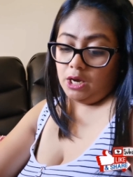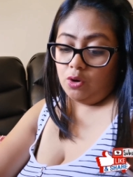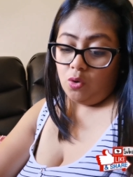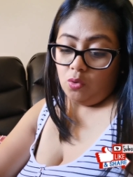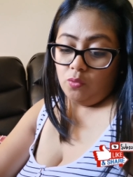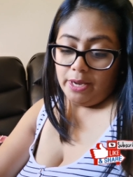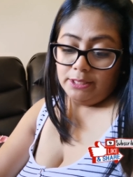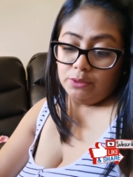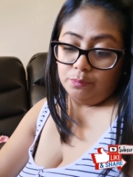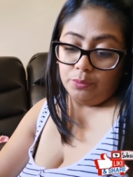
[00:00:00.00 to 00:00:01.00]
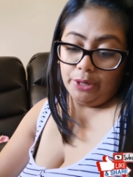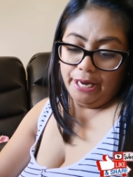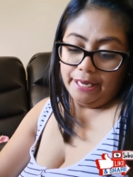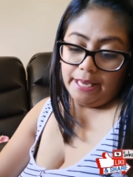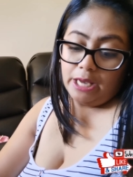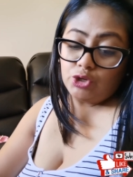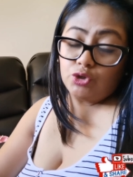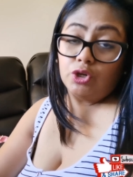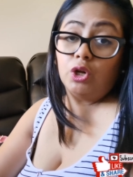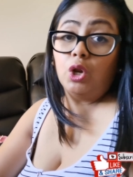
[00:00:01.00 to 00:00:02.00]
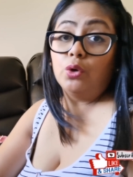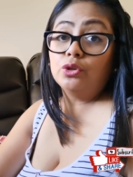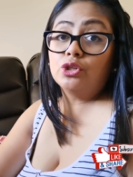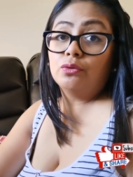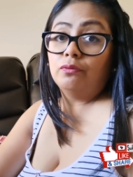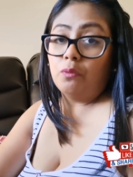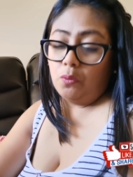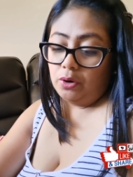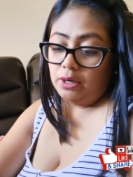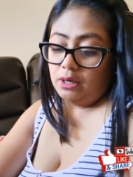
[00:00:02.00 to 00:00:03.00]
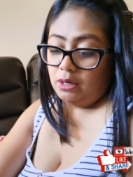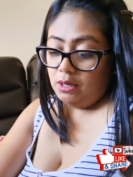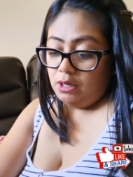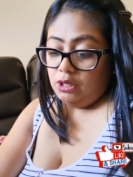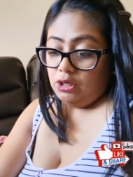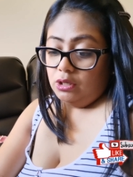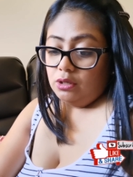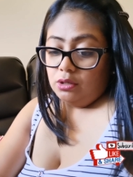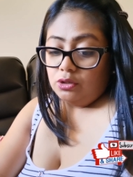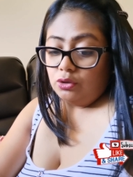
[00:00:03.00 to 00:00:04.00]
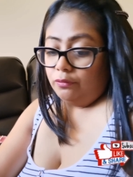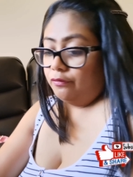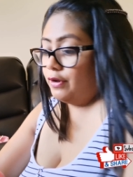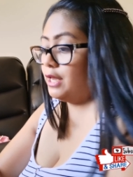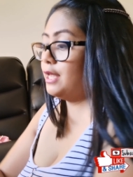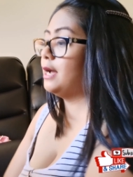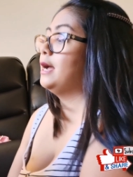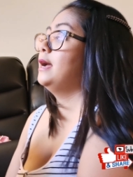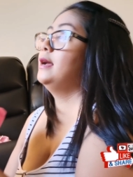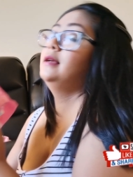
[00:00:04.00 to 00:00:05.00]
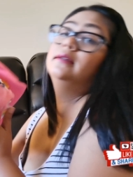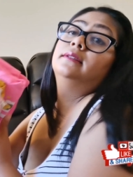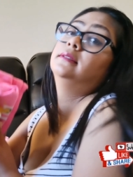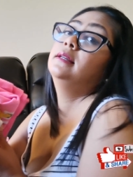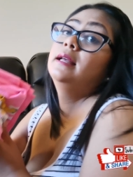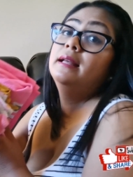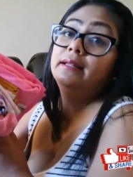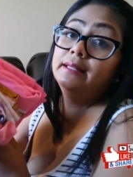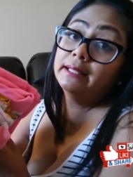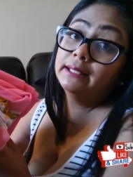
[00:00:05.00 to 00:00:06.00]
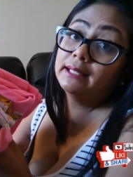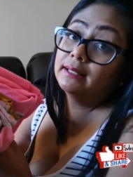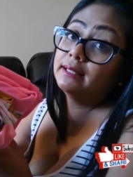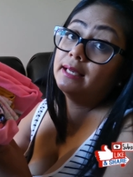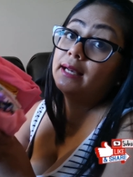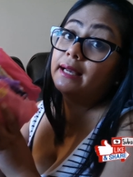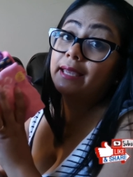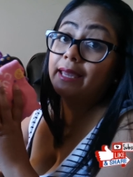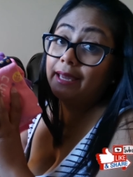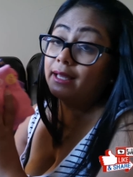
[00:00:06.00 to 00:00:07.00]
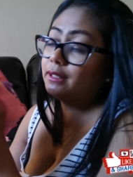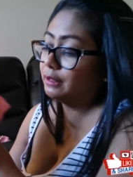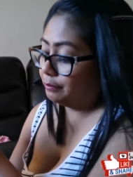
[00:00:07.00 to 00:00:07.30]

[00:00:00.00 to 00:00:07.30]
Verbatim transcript: I always bring extra clothes for Sophia, Natalia, and